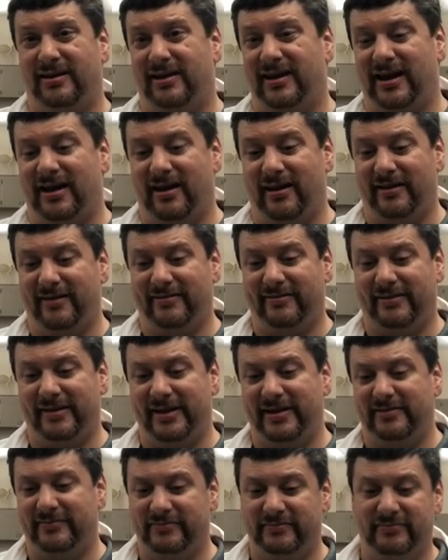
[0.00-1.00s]
honestly,
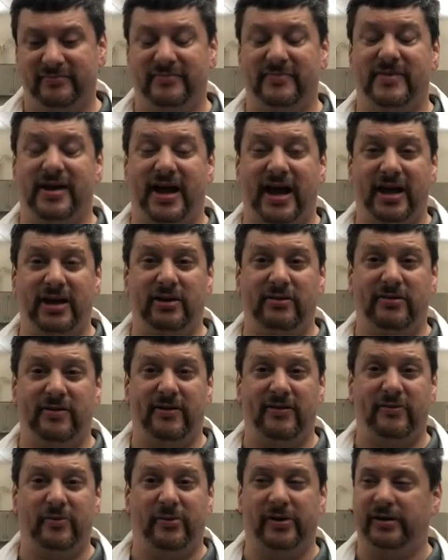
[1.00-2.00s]
I'd use
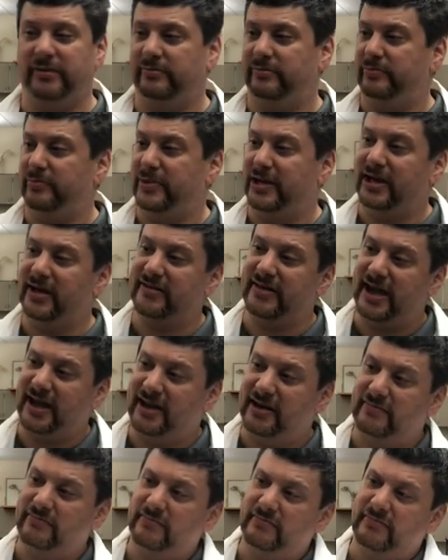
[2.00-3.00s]
this one because I could